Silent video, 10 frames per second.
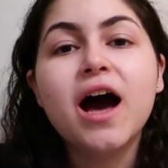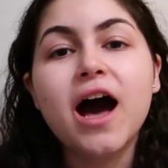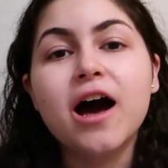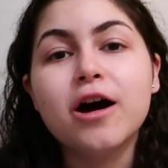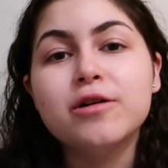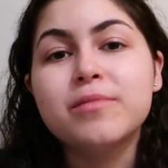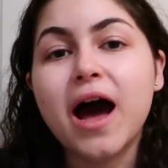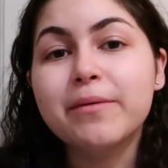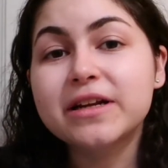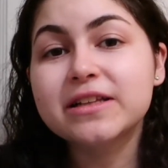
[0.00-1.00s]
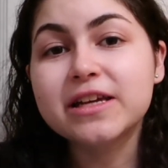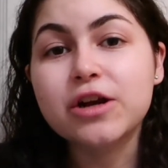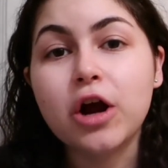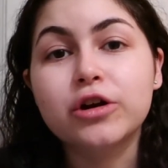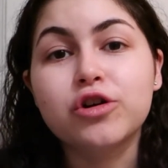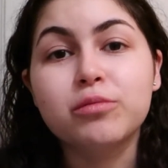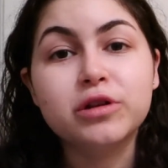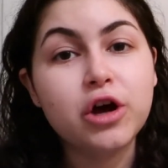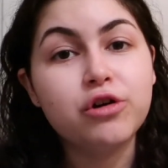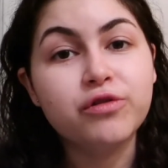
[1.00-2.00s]
um, I'm going to link an article
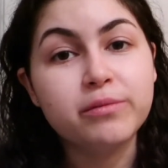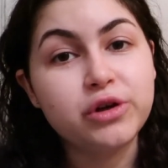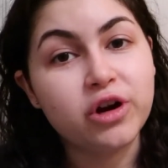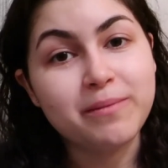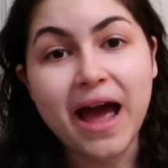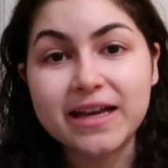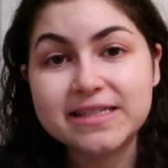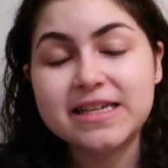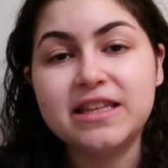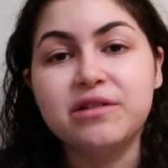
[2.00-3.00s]
below from New York Magazine.